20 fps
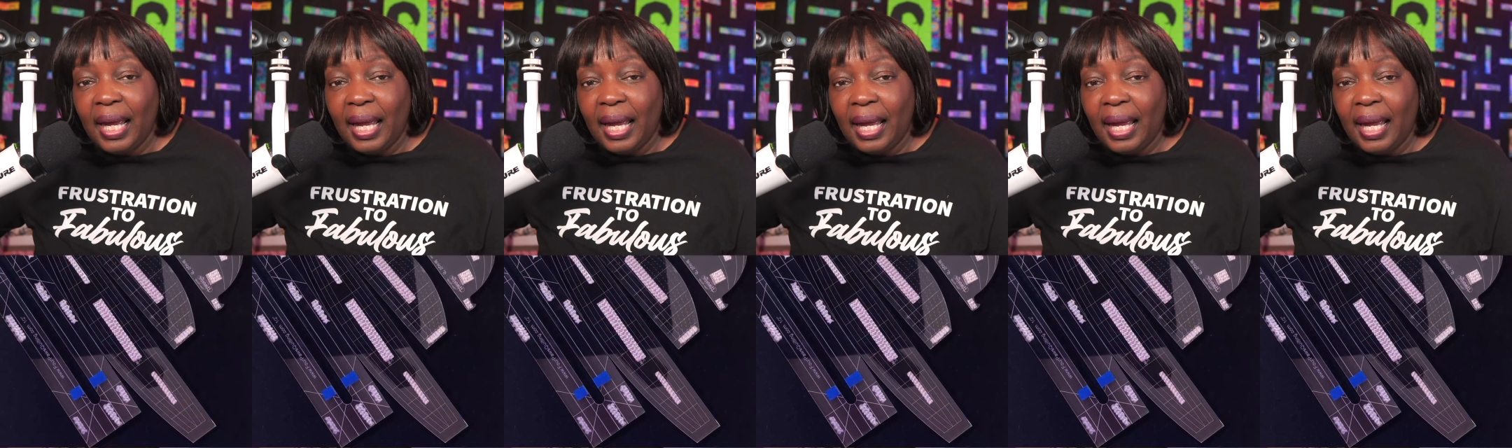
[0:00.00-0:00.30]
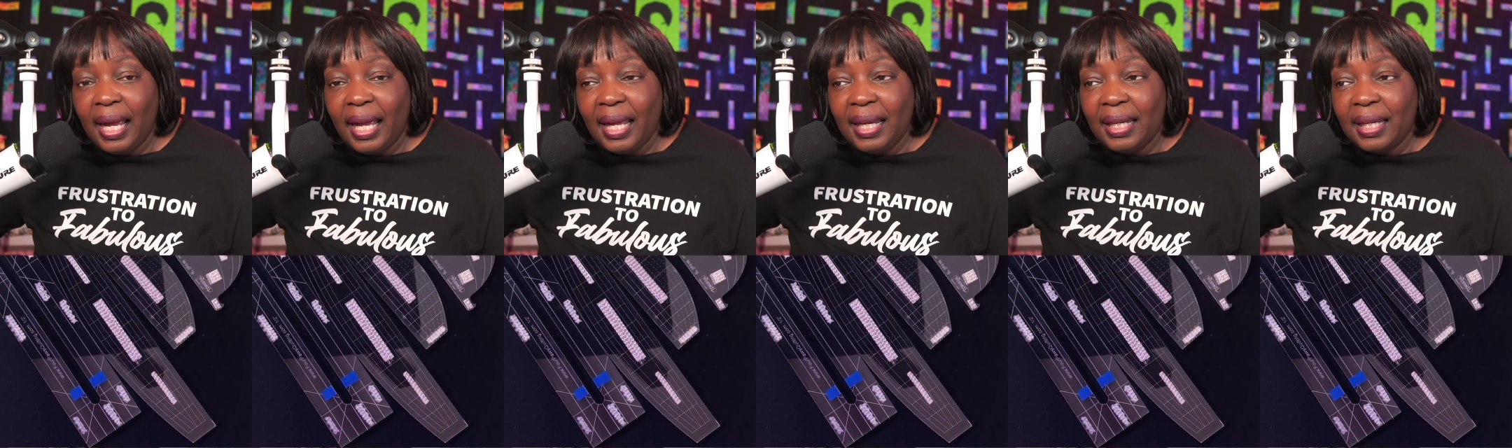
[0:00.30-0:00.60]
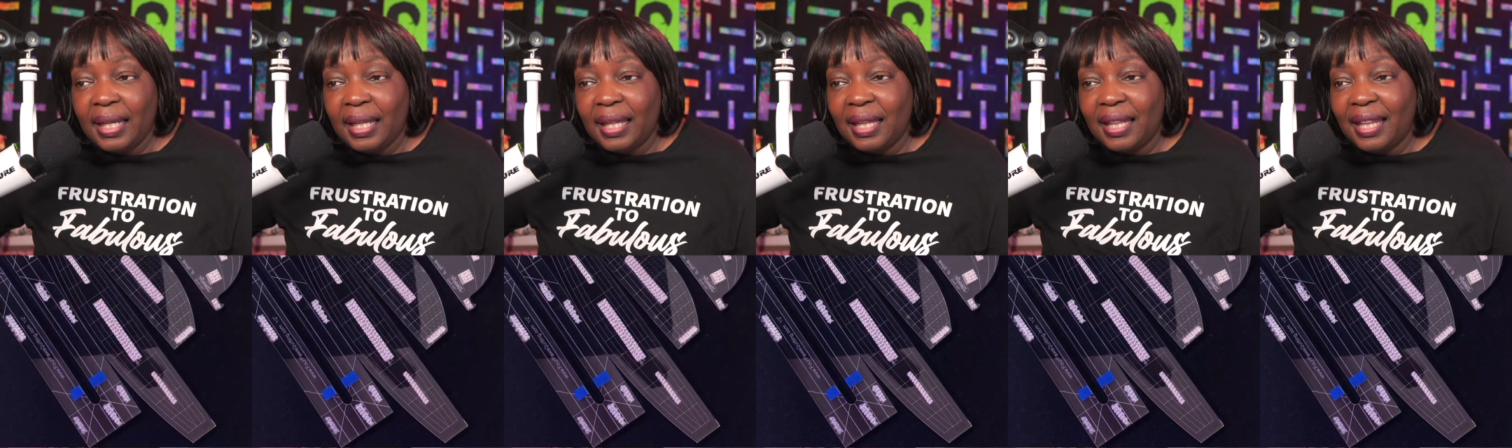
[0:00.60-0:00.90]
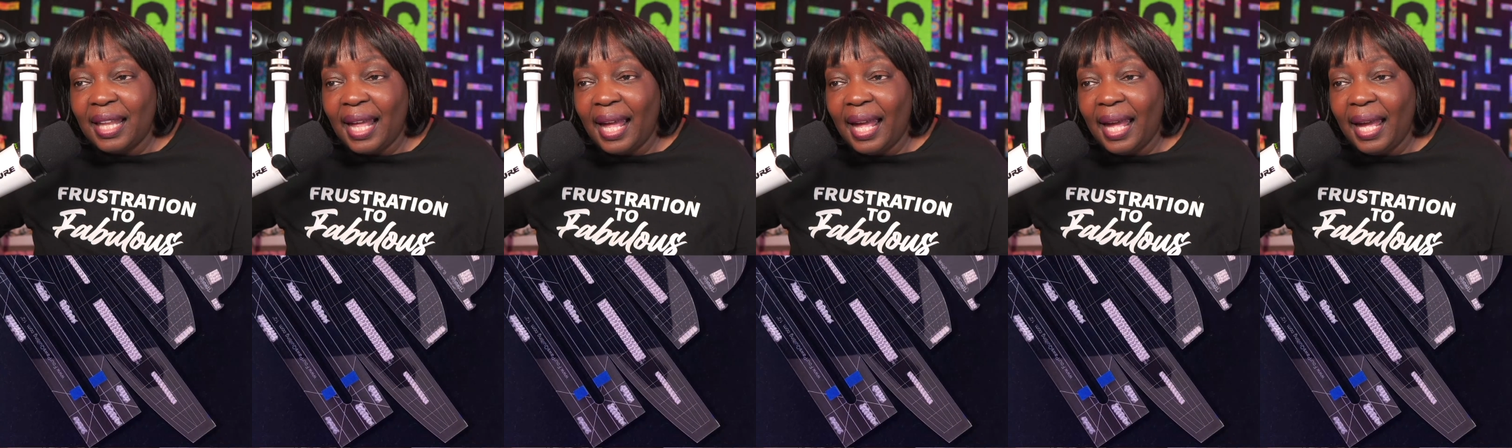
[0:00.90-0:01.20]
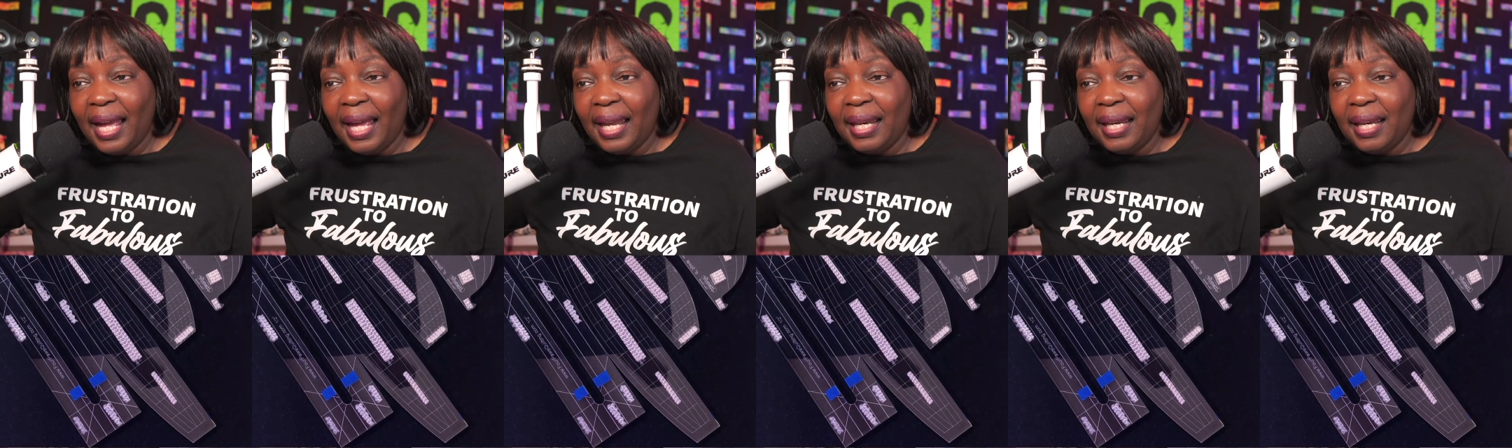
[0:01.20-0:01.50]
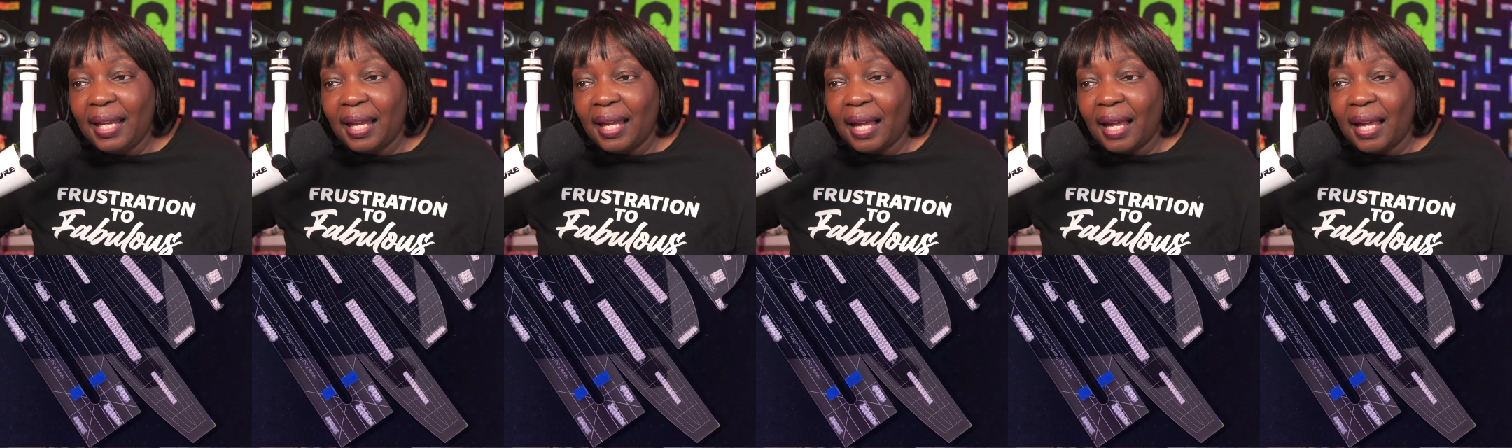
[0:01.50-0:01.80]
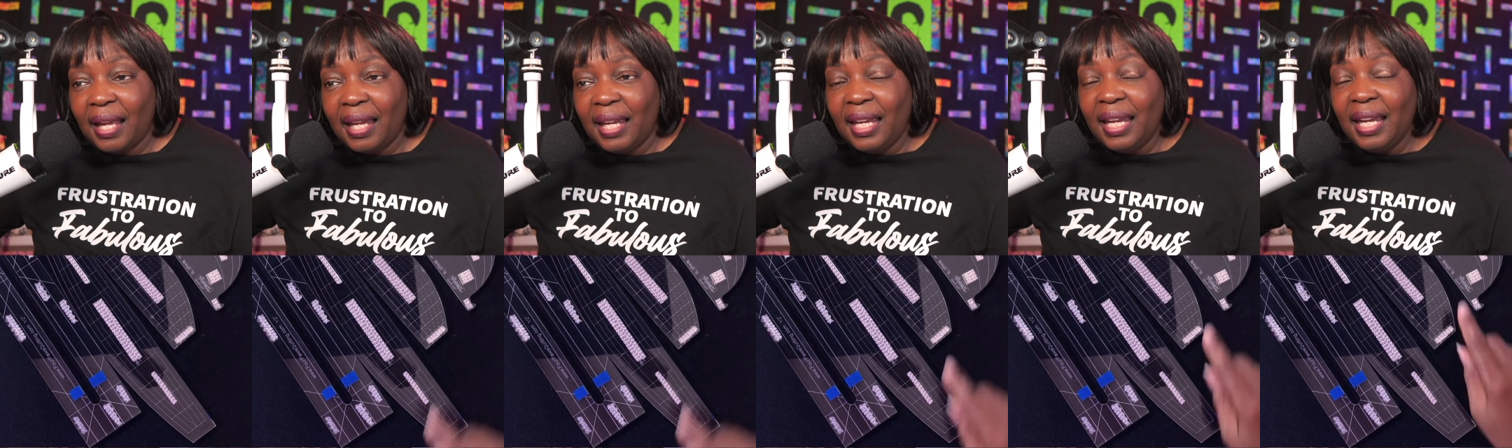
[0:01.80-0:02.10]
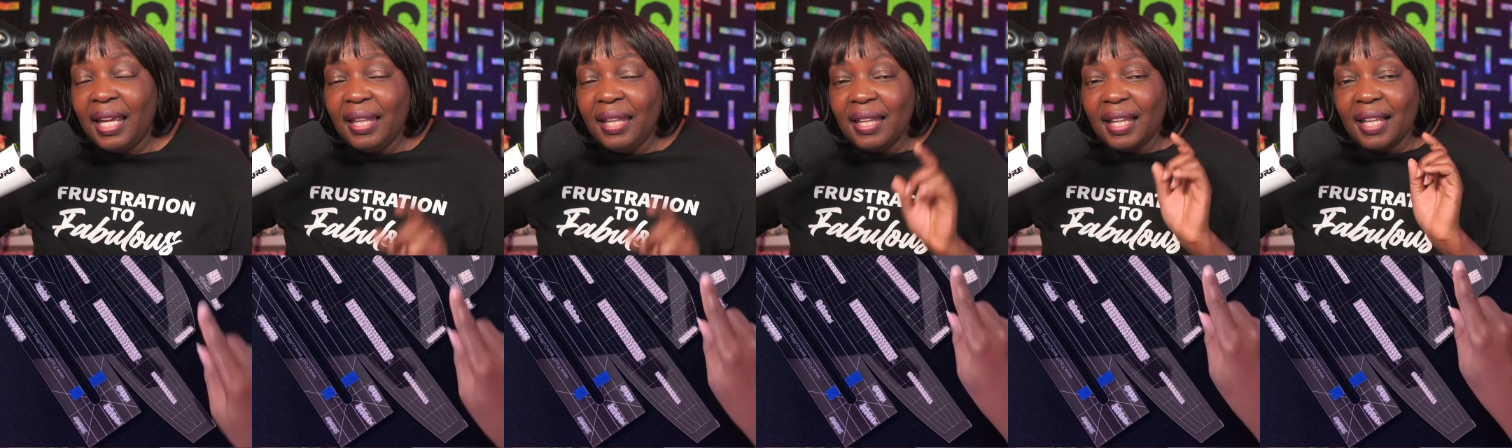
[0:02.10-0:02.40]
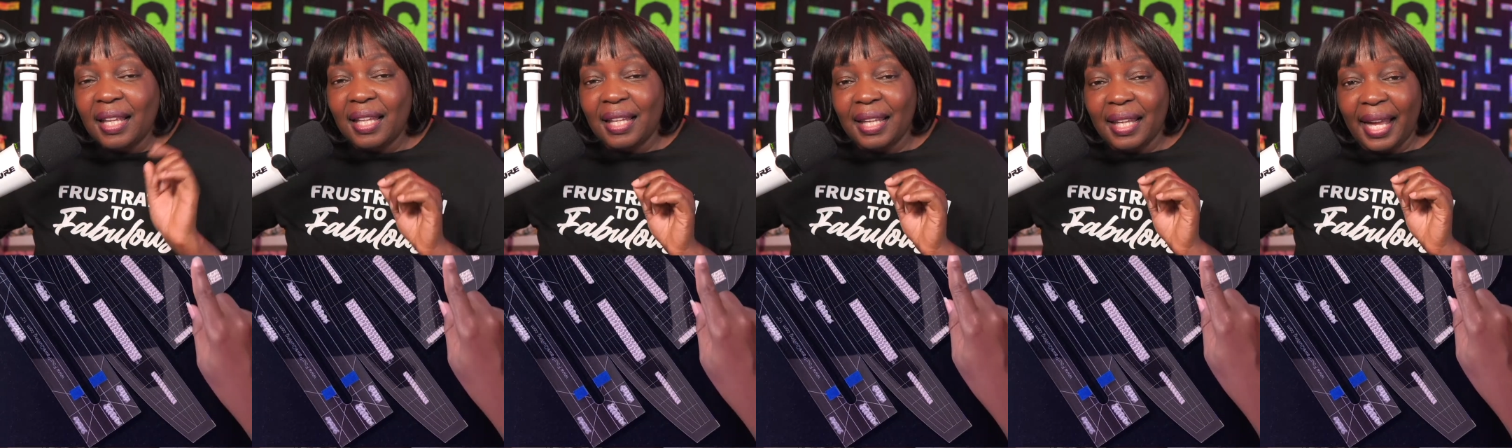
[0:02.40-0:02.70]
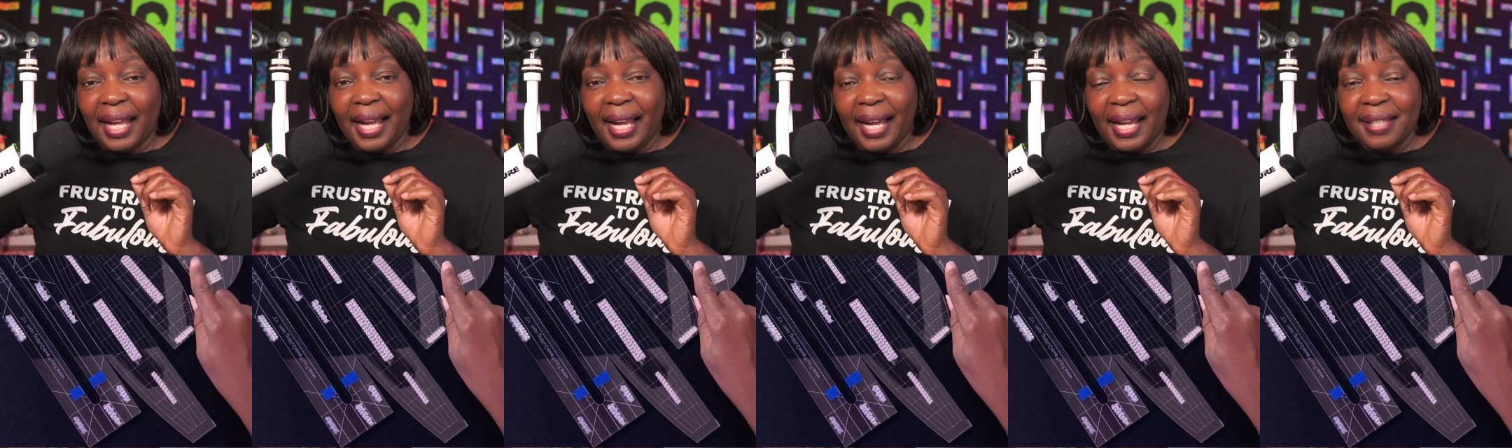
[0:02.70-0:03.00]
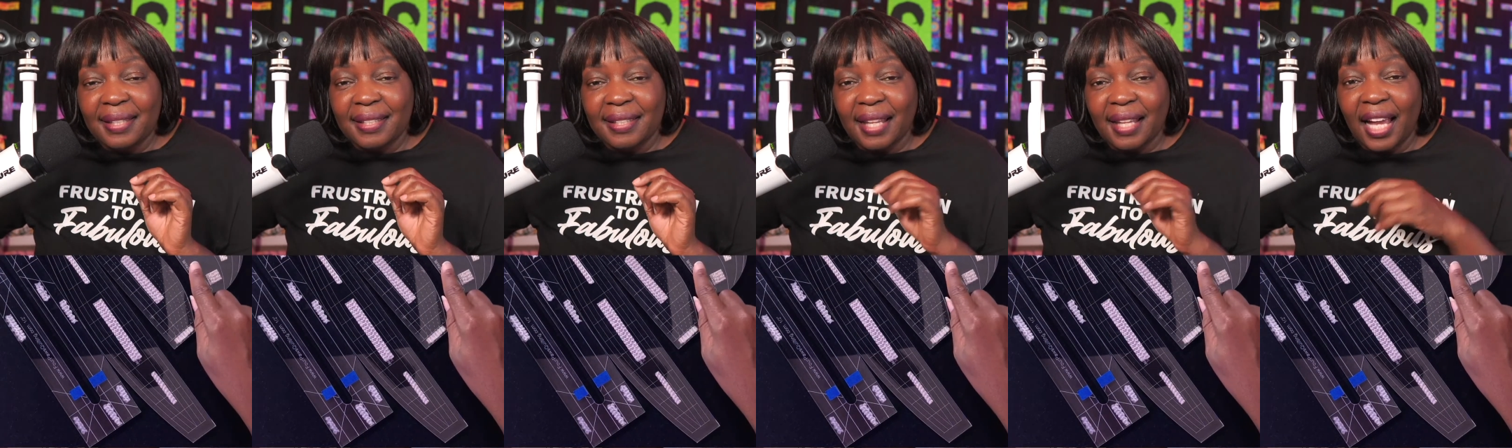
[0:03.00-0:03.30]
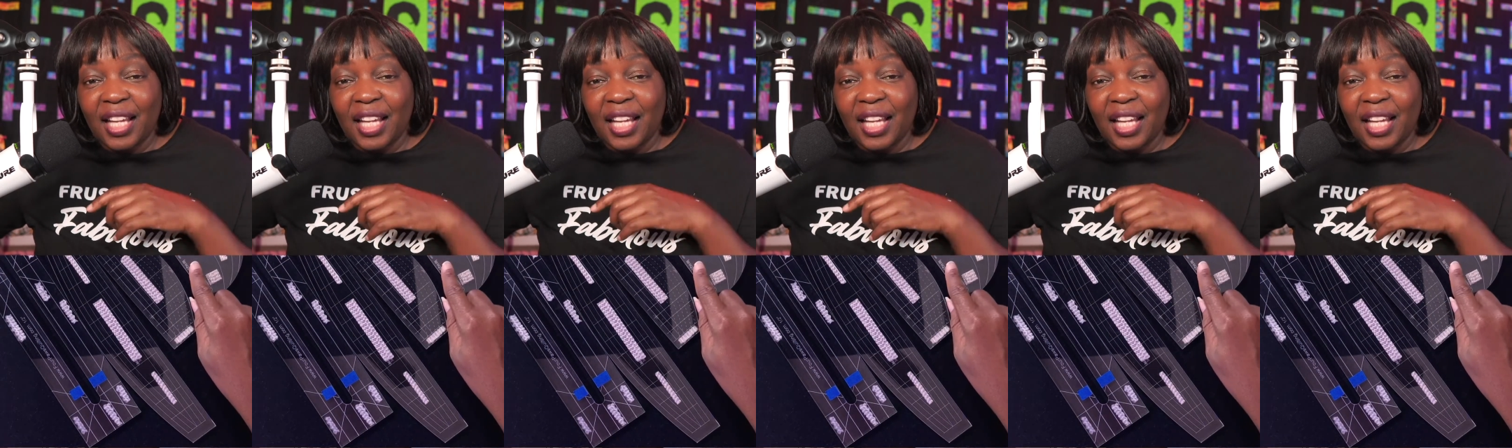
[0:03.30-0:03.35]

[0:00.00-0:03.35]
And then in the class,